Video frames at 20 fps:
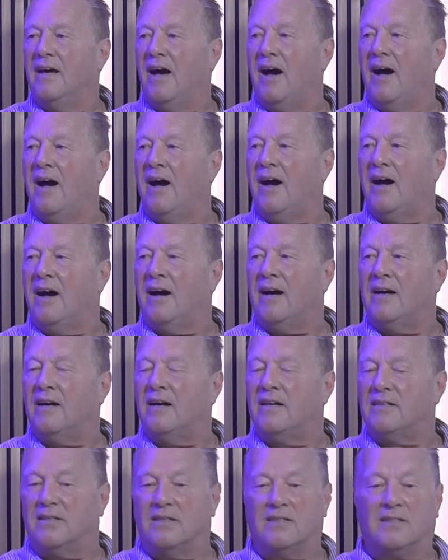
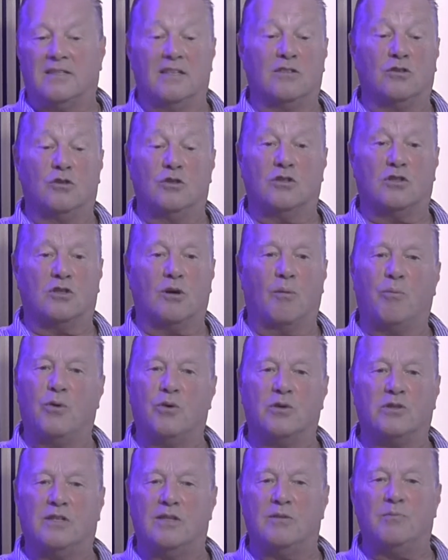as I say, she's
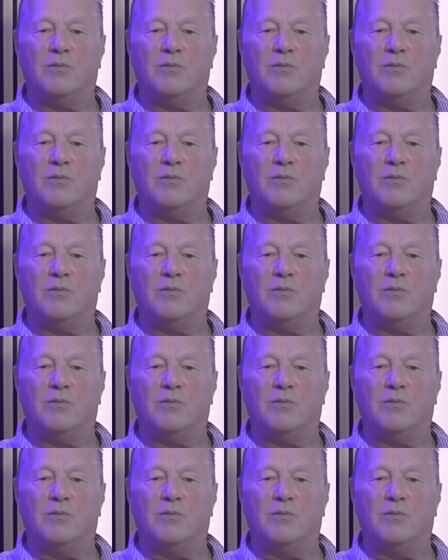supported